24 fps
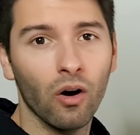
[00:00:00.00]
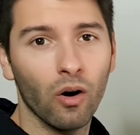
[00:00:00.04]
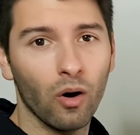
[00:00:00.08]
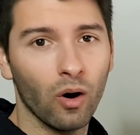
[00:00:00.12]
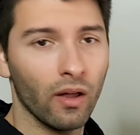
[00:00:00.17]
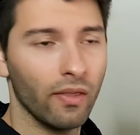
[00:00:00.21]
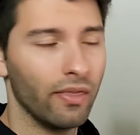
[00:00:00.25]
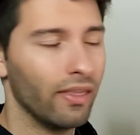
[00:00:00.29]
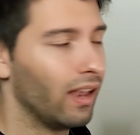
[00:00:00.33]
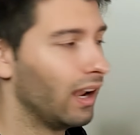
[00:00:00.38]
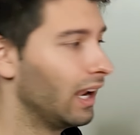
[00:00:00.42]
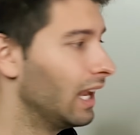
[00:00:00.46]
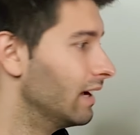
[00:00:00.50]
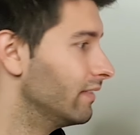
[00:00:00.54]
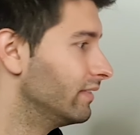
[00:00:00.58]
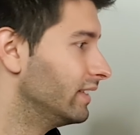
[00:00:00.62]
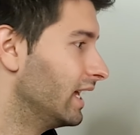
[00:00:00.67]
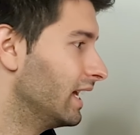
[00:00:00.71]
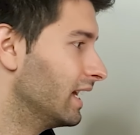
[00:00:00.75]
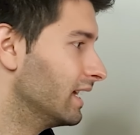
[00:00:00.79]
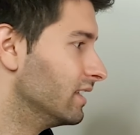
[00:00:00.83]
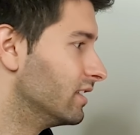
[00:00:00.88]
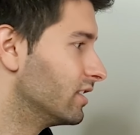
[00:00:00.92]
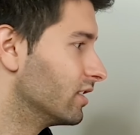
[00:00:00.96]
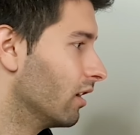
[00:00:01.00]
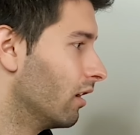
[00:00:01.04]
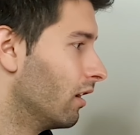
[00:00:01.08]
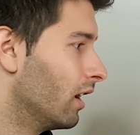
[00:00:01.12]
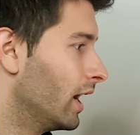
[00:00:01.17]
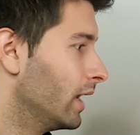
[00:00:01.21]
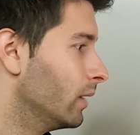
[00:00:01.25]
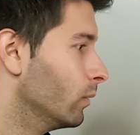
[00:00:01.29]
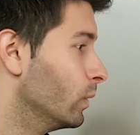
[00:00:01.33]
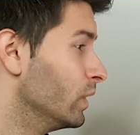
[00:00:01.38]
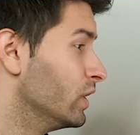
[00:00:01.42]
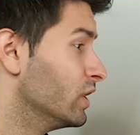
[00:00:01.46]
on the left hand
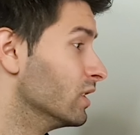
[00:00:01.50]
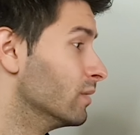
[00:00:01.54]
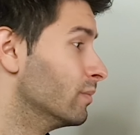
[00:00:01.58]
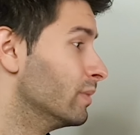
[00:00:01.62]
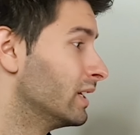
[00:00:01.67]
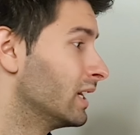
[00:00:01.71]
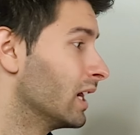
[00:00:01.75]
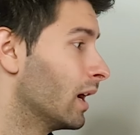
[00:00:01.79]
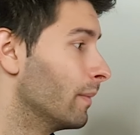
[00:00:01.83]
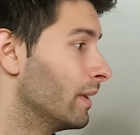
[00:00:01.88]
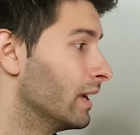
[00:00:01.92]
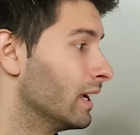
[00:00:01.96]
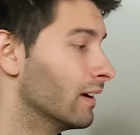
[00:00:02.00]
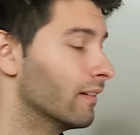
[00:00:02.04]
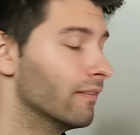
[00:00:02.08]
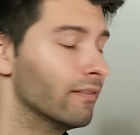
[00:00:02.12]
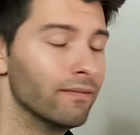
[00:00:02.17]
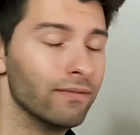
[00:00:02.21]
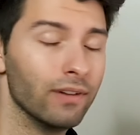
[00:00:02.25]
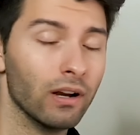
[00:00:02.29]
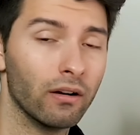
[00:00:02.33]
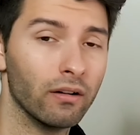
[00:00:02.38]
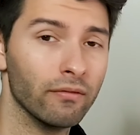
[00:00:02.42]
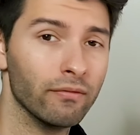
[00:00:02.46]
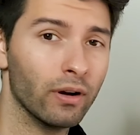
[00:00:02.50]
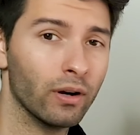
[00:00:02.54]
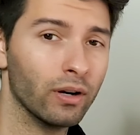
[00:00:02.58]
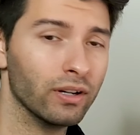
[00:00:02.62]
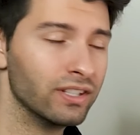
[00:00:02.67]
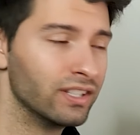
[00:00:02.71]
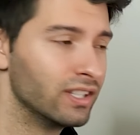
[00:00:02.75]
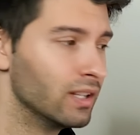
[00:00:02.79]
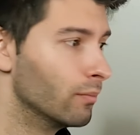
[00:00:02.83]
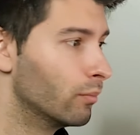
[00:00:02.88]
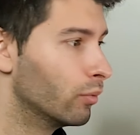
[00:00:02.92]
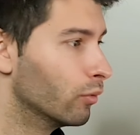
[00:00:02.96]
side, which is becoming very,
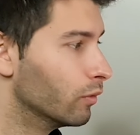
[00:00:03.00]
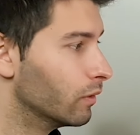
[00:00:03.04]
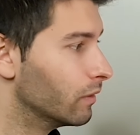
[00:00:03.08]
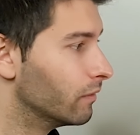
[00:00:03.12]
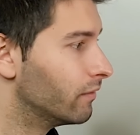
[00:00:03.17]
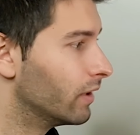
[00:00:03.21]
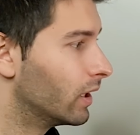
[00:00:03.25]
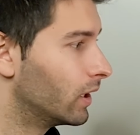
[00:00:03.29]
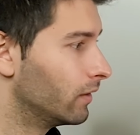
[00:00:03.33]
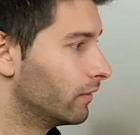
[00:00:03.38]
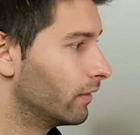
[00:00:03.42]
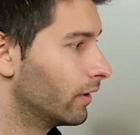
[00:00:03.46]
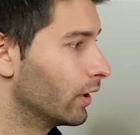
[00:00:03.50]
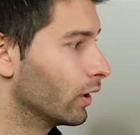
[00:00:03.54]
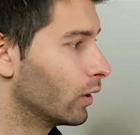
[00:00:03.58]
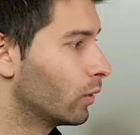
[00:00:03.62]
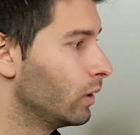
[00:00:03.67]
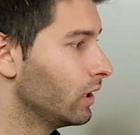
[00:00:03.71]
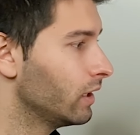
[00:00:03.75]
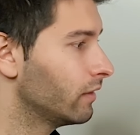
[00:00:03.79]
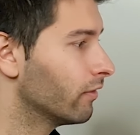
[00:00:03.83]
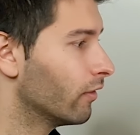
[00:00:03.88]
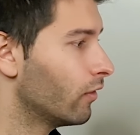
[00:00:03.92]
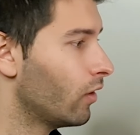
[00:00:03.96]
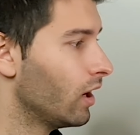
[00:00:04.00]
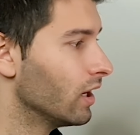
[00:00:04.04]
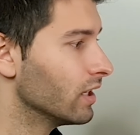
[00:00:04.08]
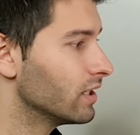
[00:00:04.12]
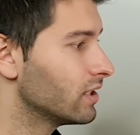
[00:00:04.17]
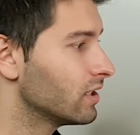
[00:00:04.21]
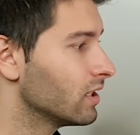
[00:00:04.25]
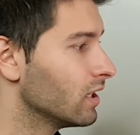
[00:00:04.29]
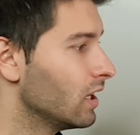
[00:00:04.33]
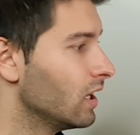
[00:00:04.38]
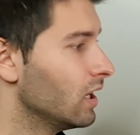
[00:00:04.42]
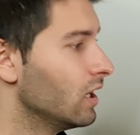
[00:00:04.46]
very simple, very, very quick for
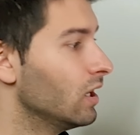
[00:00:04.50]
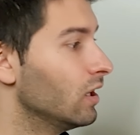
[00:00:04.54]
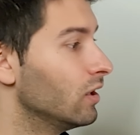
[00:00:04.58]
us.